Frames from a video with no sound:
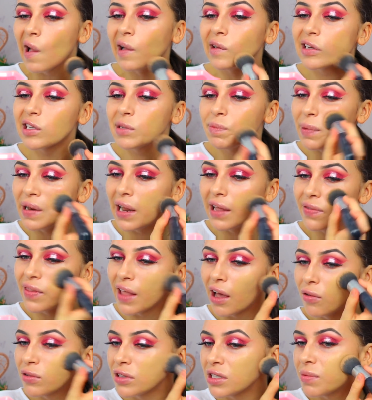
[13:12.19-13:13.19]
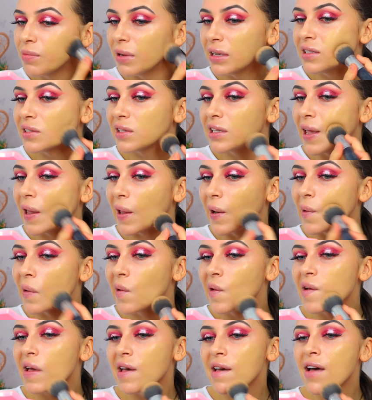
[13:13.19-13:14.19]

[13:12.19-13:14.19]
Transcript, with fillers: and just blend that onto my skin.